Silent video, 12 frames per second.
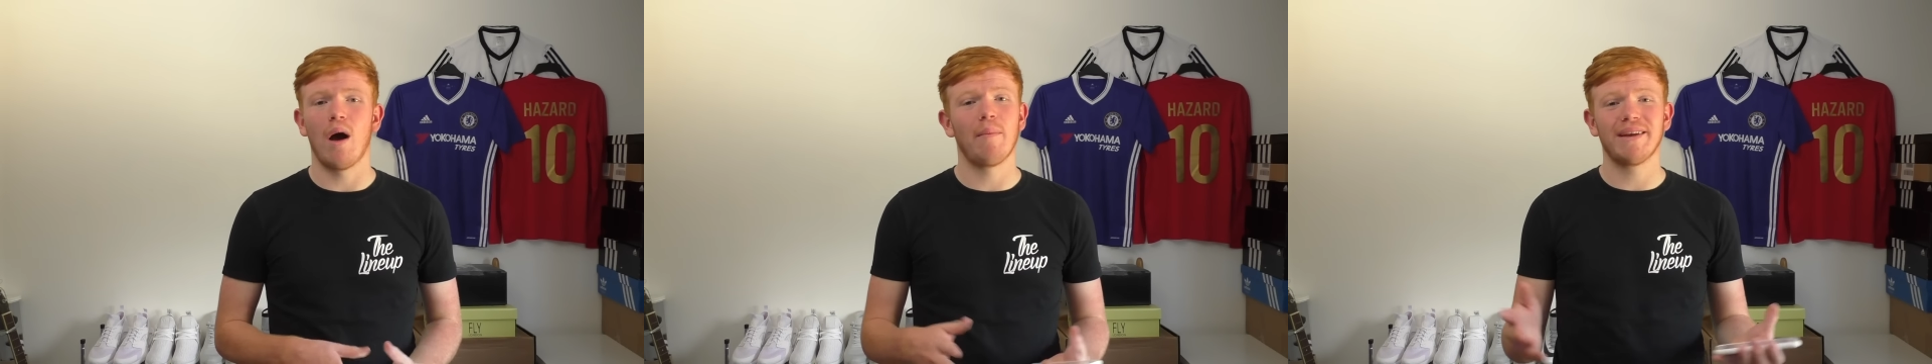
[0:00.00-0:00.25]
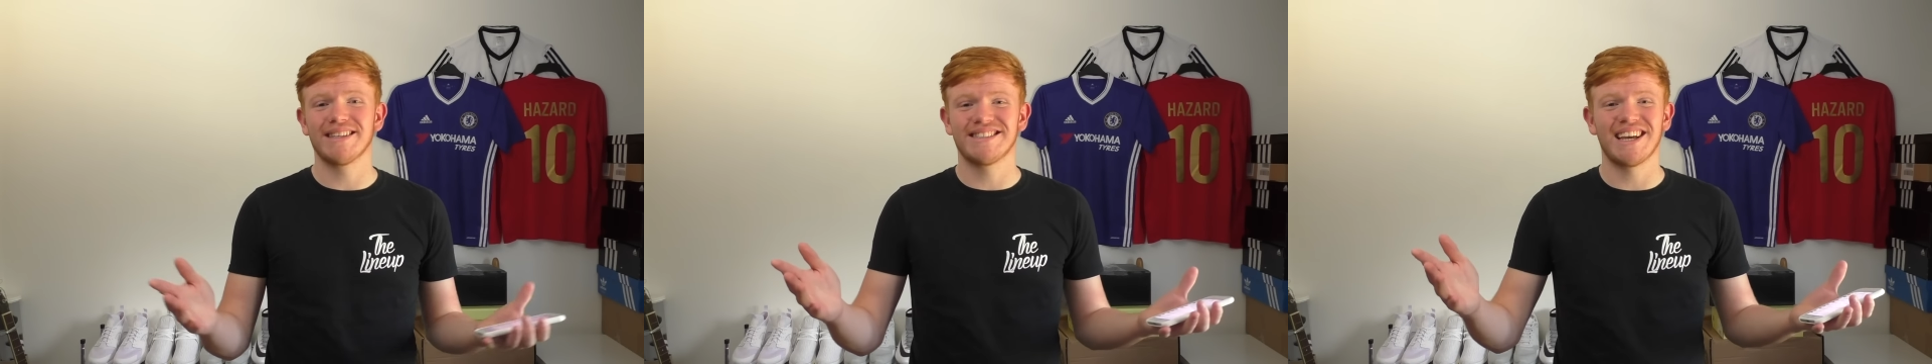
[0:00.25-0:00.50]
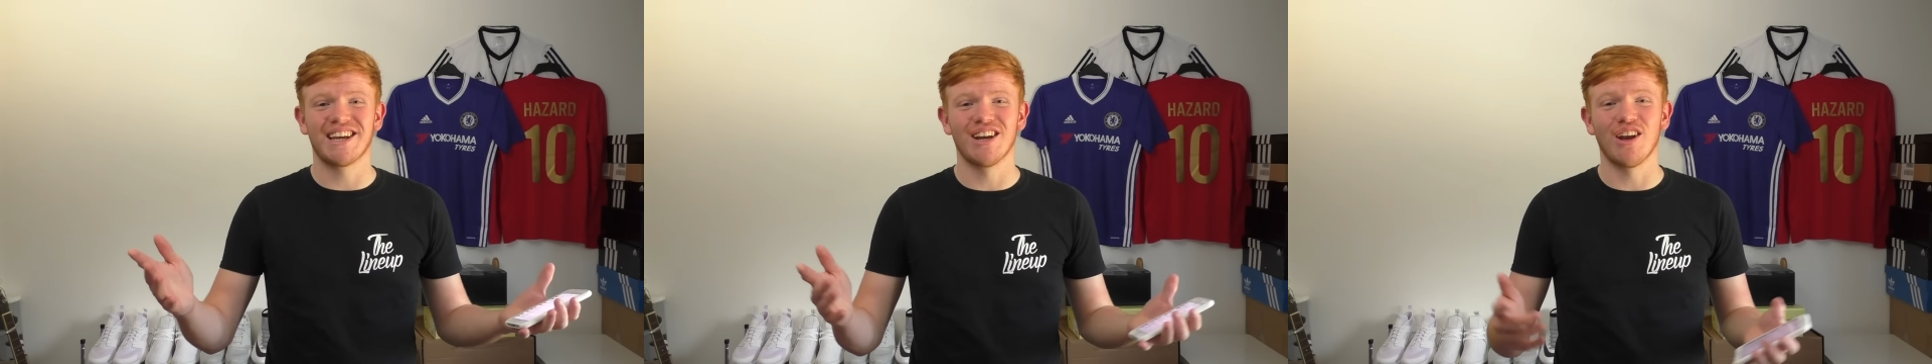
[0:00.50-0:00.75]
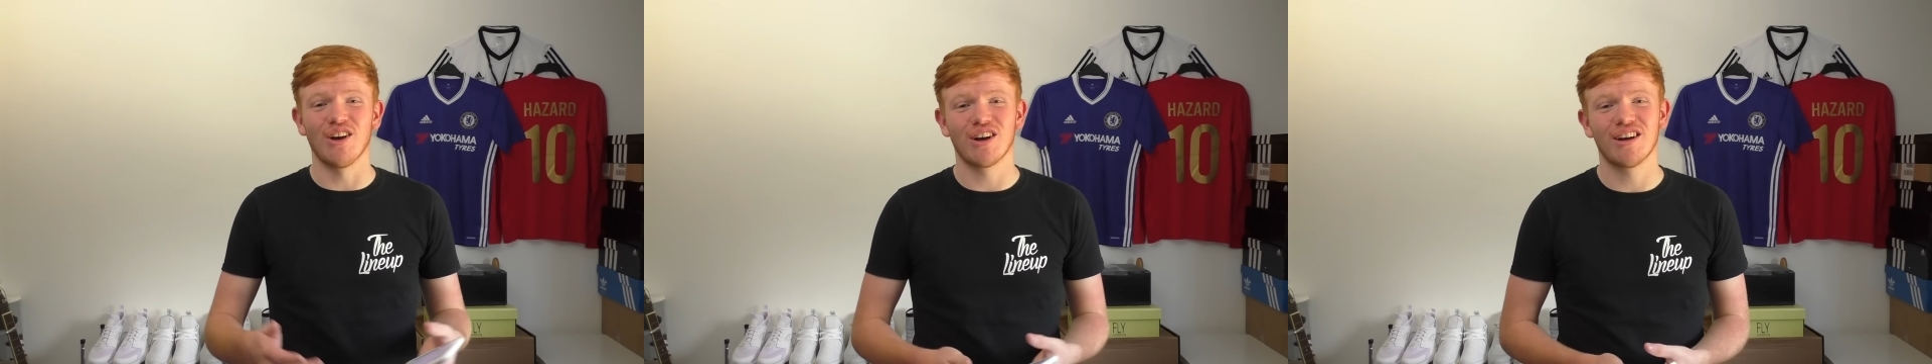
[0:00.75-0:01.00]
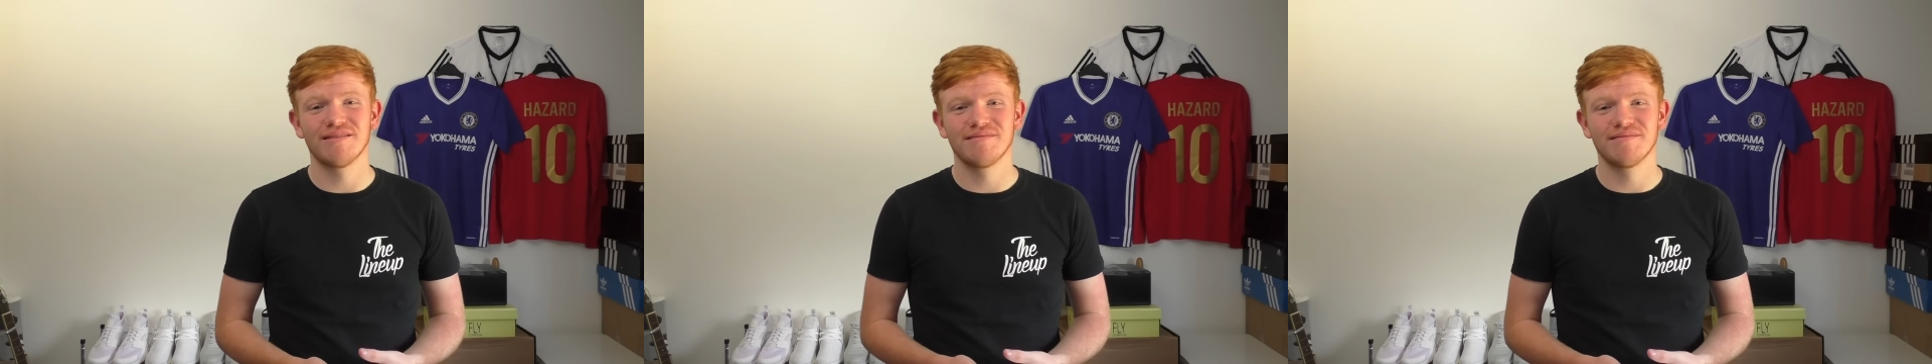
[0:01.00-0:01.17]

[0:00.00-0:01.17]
I mean, take a look.